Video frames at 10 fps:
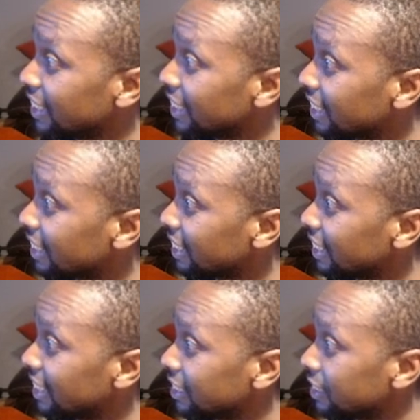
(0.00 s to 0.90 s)

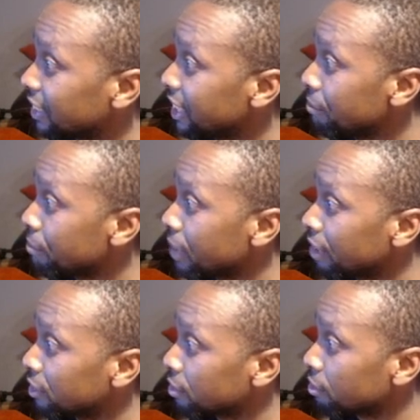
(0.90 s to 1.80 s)
To keep
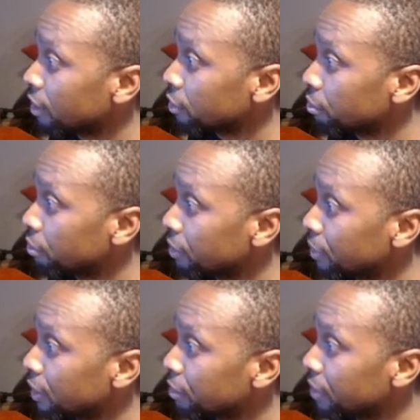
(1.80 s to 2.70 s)
battles around 20
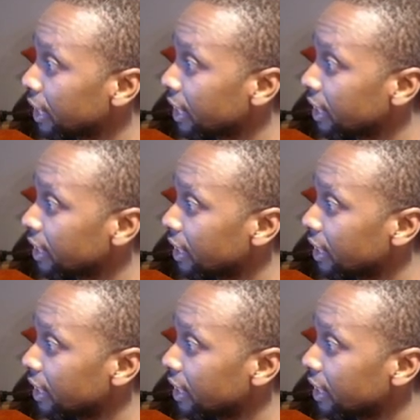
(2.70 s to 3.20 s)
minutes, we added